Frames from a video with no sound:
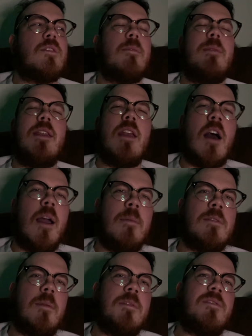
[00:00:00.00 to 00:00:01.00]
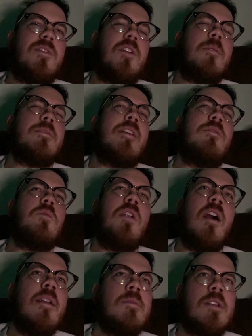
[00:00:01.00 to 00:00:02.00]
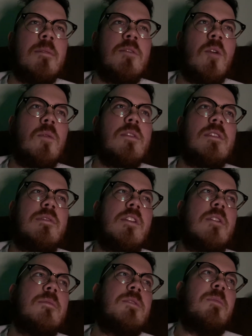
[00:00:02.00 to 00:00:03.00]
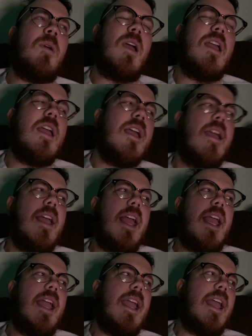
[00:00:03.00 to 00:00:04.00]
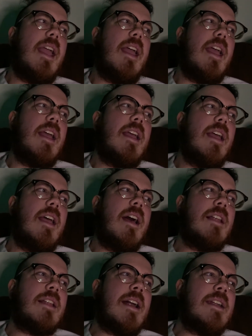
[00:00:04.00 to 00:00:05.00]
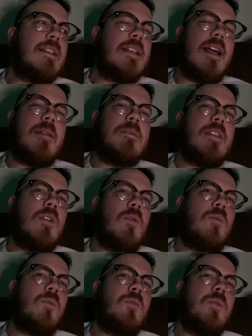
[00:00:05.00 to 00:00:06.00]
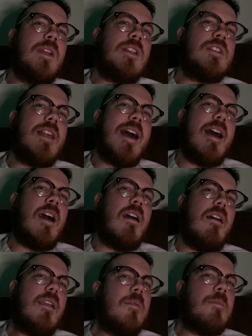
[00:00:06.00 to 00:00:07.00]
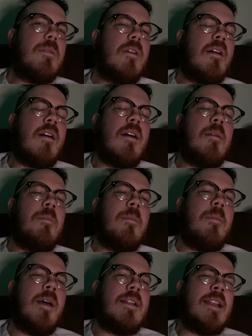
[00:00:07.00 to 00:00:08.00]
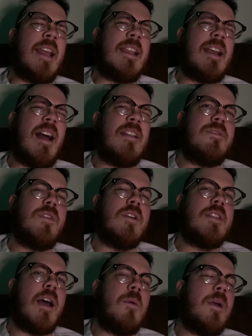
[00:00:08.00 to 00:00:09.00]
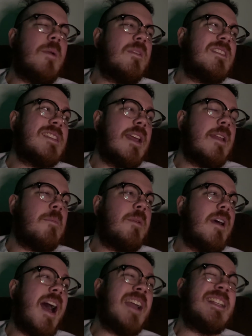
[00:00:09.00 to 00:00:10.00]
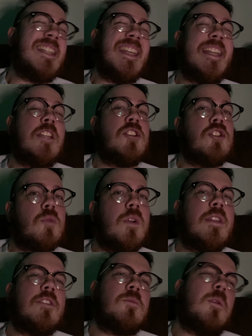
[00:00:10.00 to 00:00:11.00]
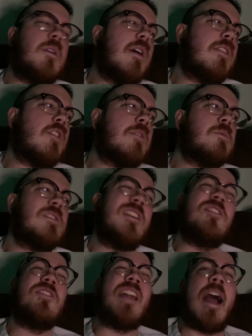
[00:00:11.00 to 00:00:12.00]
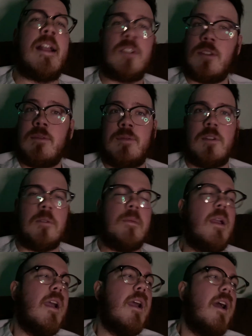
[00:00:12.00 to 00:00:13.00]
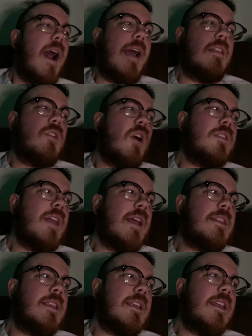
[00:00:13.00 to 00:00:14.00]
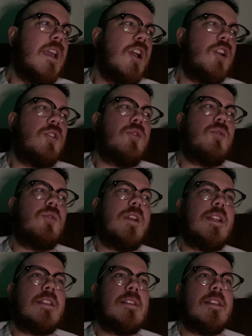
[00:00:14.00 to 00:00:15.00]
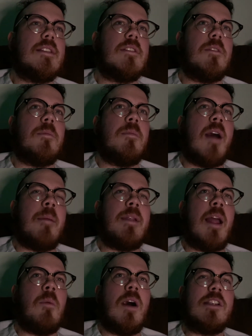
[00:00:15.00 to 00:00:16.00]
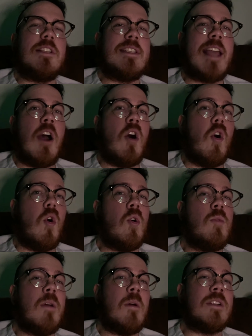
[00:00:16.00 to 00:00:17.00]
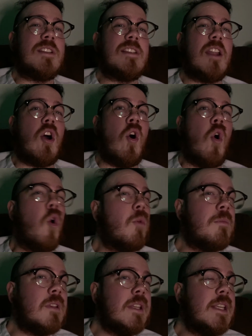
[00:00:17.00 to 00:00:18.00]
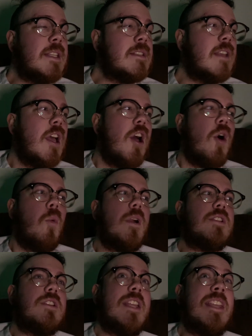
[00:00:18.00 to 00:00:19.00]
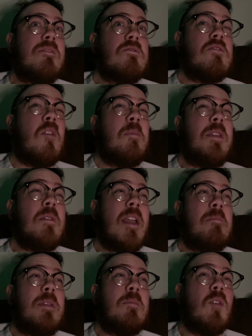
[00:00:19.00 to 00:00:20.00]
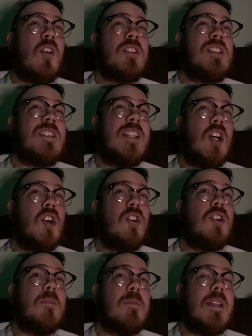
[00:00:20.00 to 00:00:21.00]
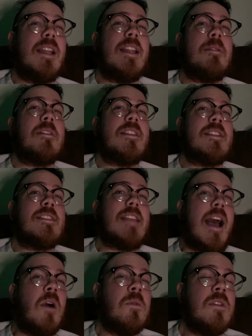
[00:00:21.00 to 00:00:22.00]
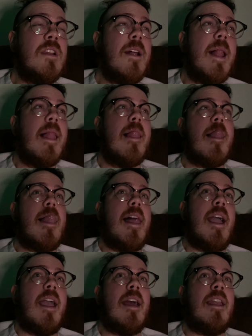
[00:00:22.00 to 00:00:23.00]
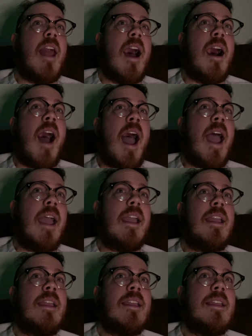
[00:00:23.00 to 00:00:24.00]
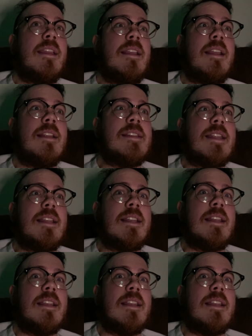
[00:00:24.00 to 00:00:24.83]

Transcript: The media hypes up his films. Everyone hypes up Nolan's films. But a lot of times they don't reach that hype. And I kind of felt that way with Tenet. But I did enjoy this one. I thought it was a good action film. I thought that the criticism, I mean, I watched this at home. I watched this on a home release, which, even though people are still complaining about the sound, and I didn't